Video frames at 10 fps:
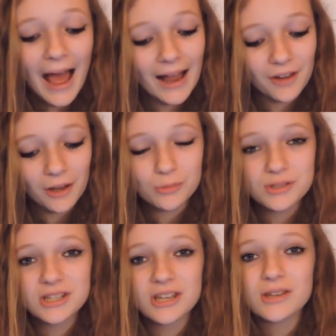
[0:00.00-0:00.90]
and I will
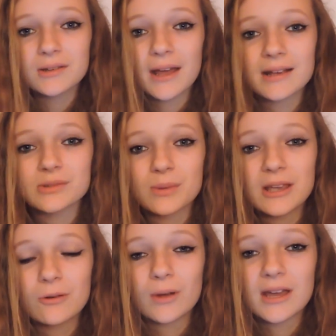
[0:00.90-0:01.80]
see you next
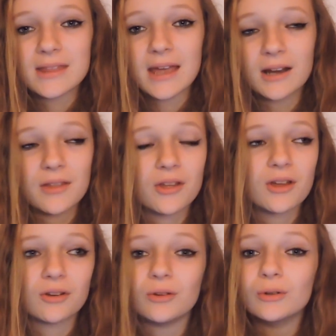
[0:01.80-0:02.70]
week with
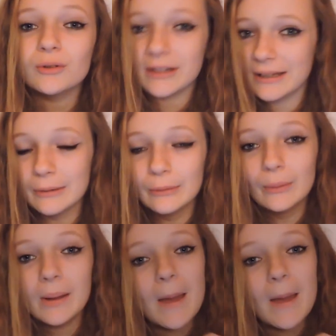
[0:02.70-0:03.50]
another new video.